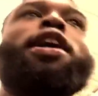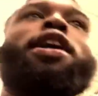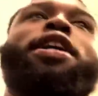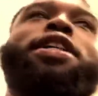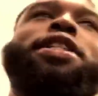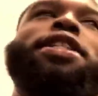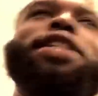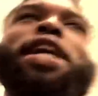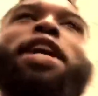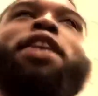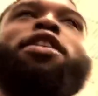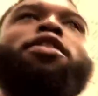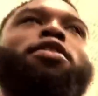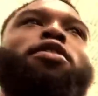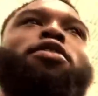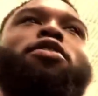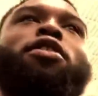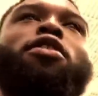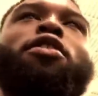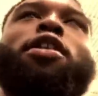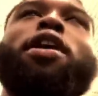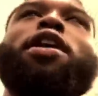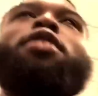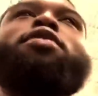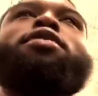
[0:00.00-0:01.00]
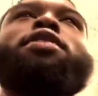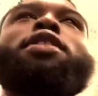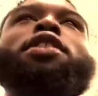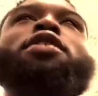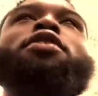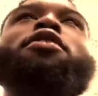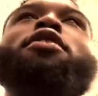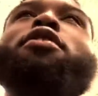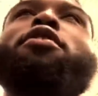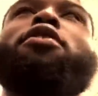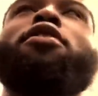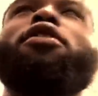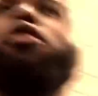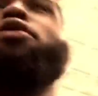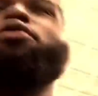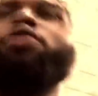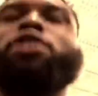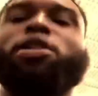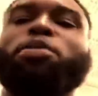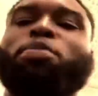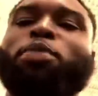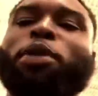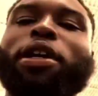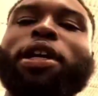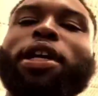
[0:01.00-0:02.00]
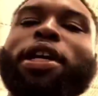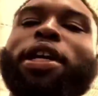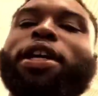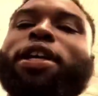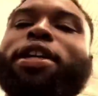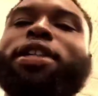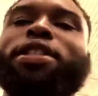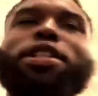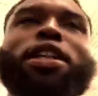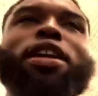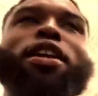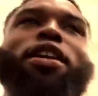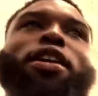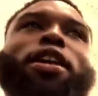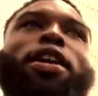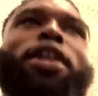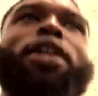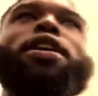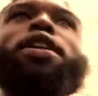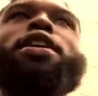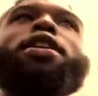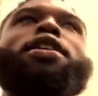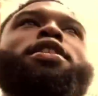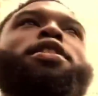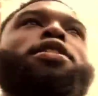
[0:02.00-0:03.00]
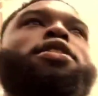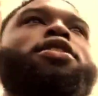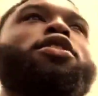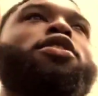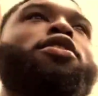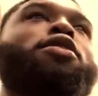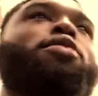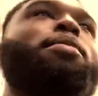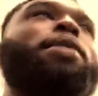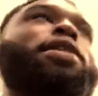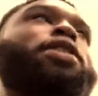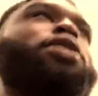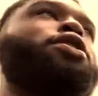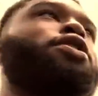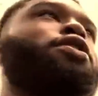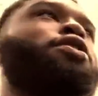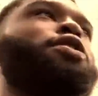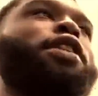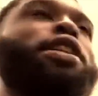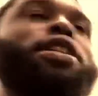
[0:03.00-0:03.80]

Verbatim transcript: It's not gonna grow healthy. You're gonna grow with split ends and all that. So make sure you